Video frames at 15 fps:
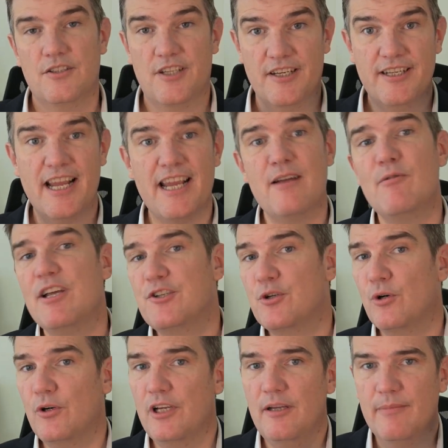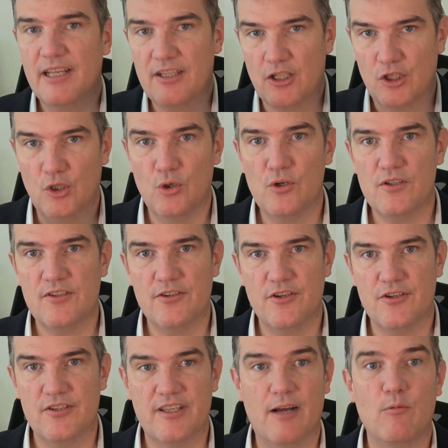Today we're talking about the
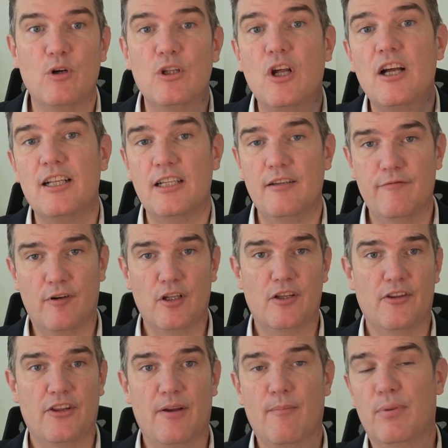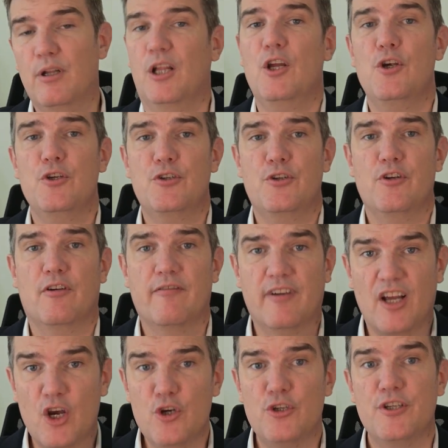lawsuits that will likely follow the implosion of
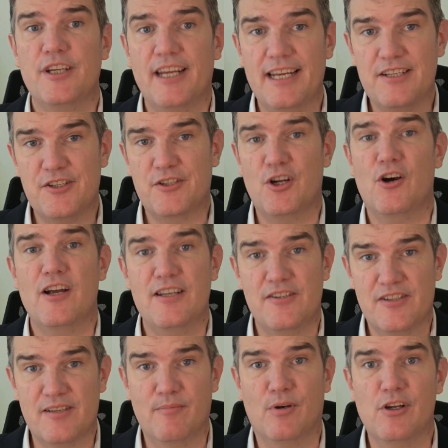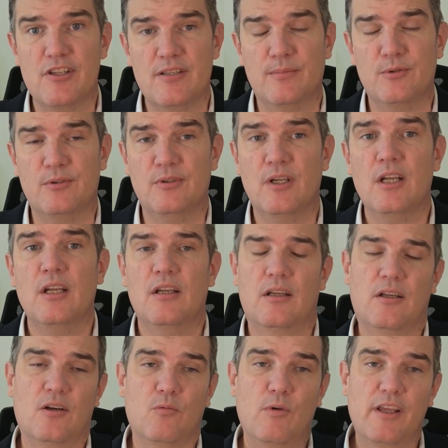OceanGate's Titan submersible,
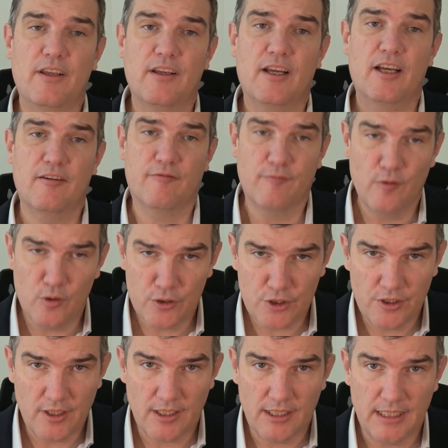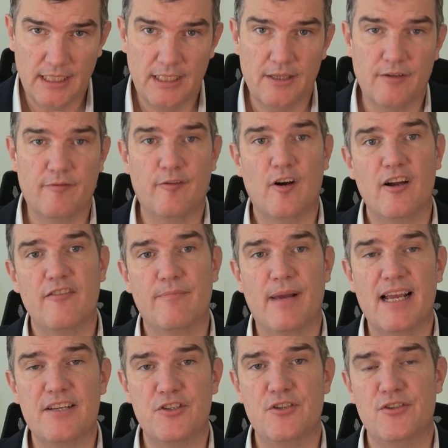where unfortunately the 5
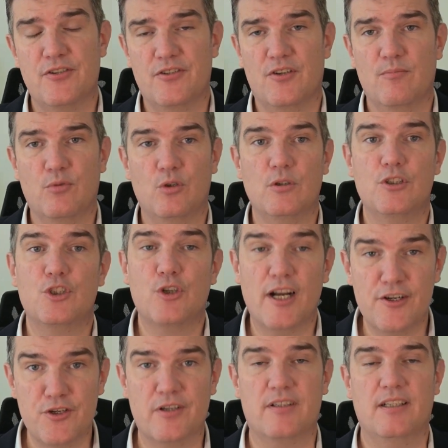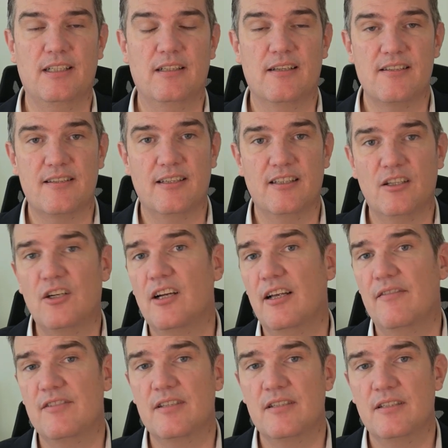passengers on board tragically lost their
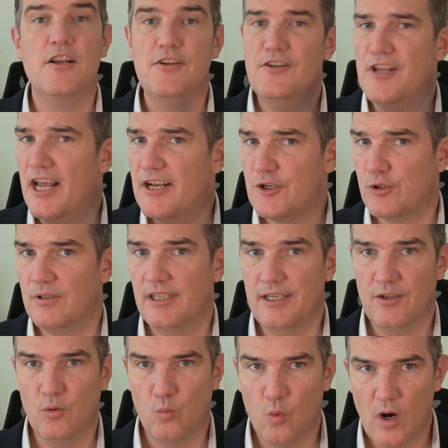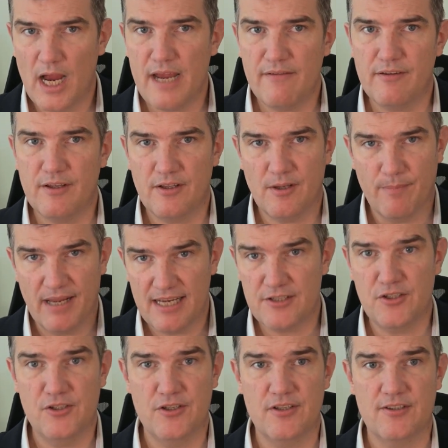lives. Naturally, the waiver that the
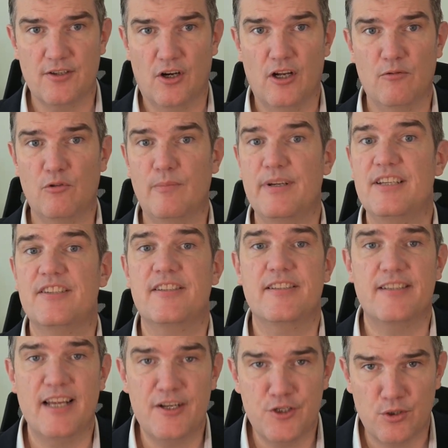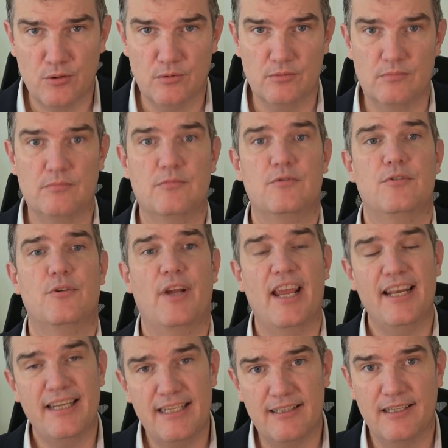passengers sign will be central to
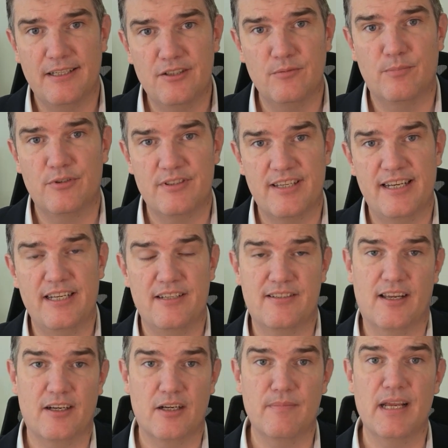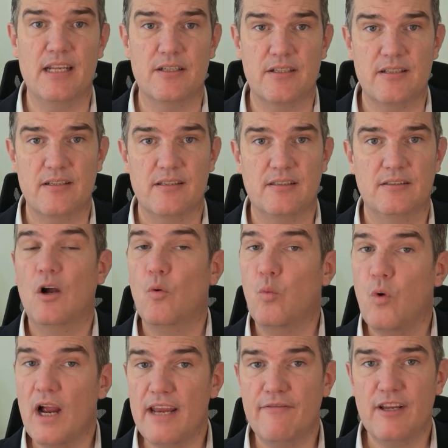any legal proceedings that commence. A
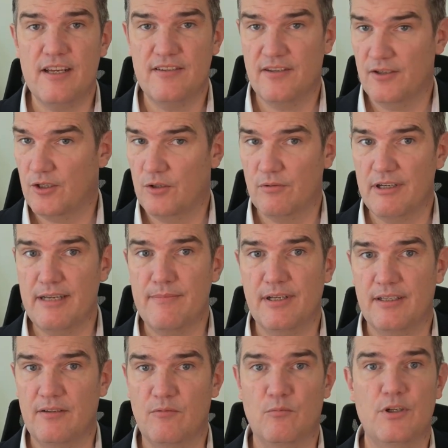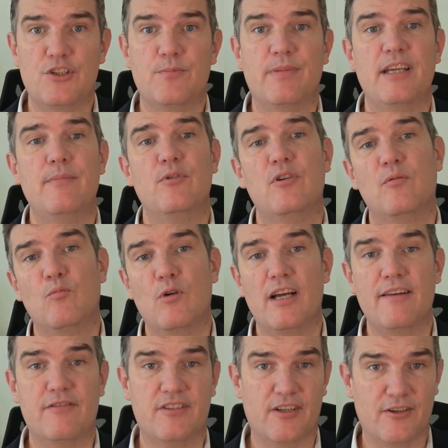waiver is an agreement in which people can
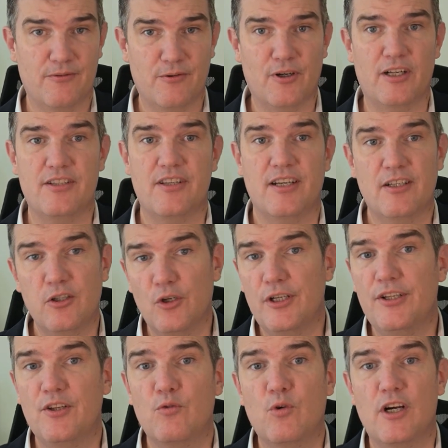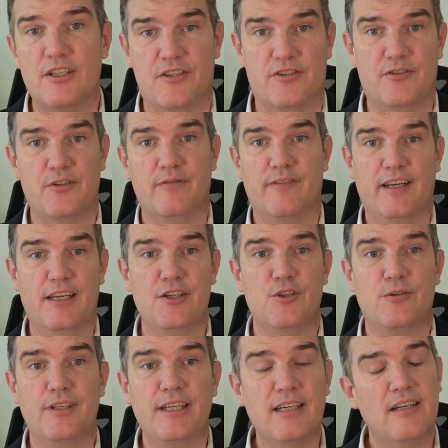waive certain rights, including the right to sue for
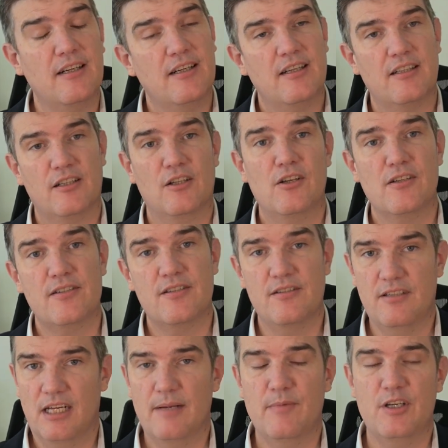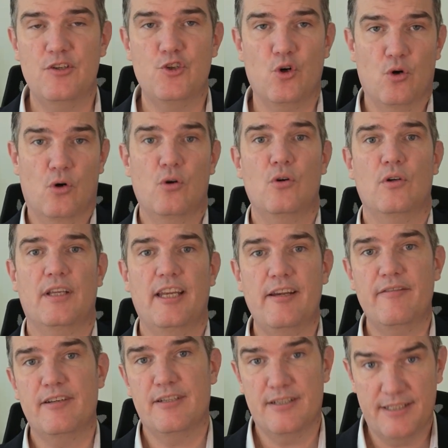injury, loss, damage, or
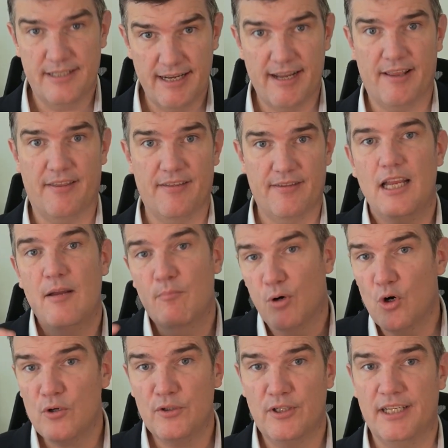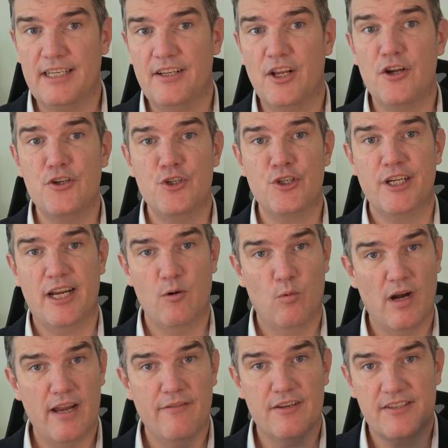even death. Importantly, the OceanGate
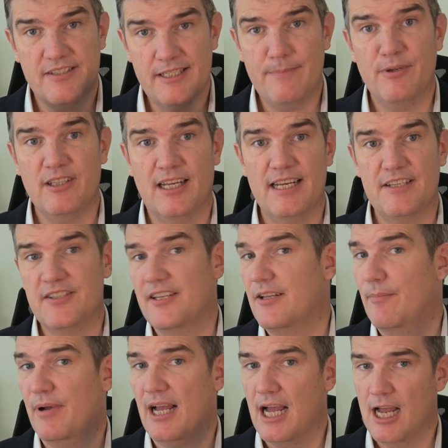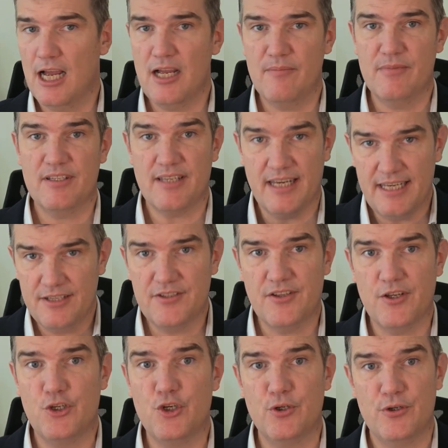waiver stipulates that the Bahamas is
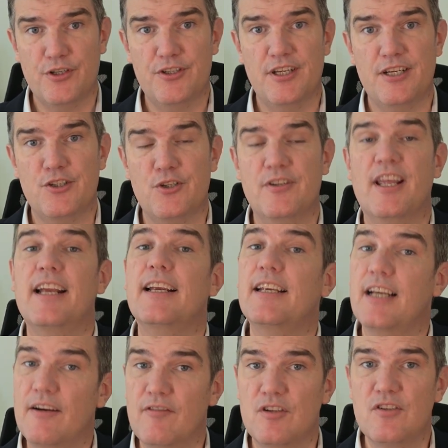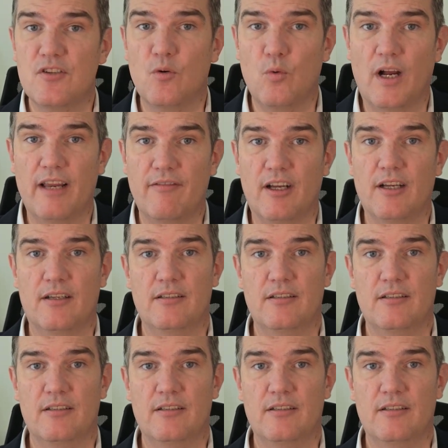the jurisdiction that governs the waiver.